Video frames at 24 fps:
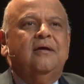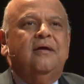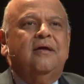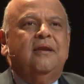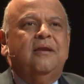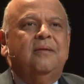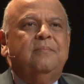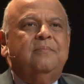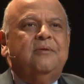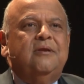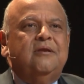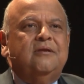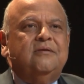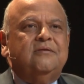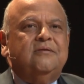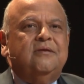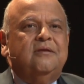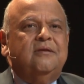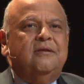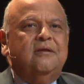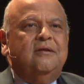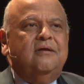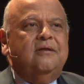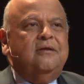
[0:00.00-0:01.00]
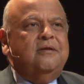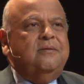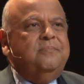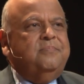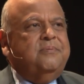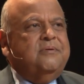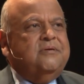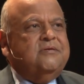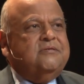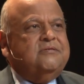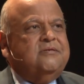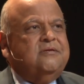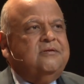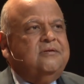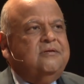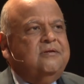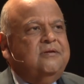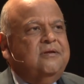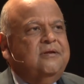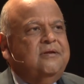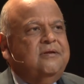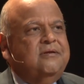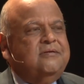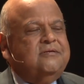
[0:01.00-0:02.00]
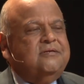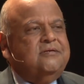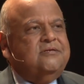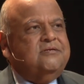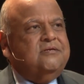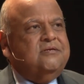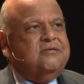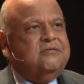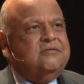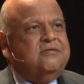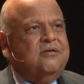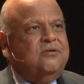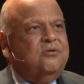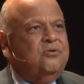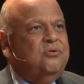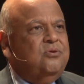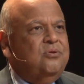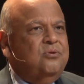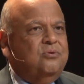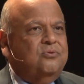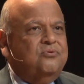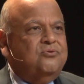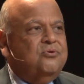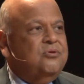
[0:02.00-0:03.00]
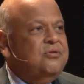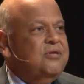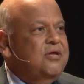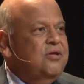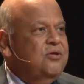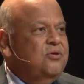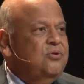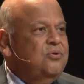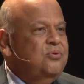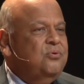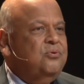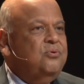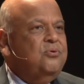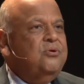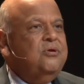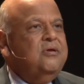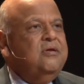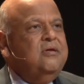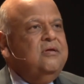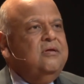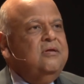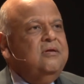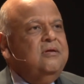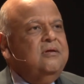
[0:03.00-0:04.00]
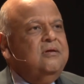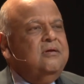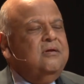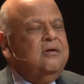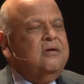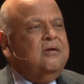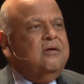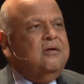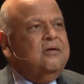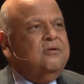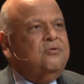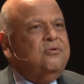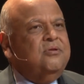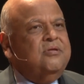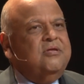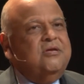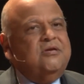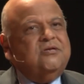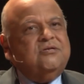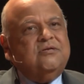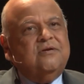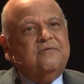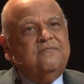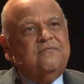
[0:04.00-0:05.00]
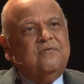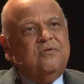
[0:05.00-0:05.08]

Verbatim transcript: an eminent and learned person such as Sadhguru. So thank you uh, to the Isha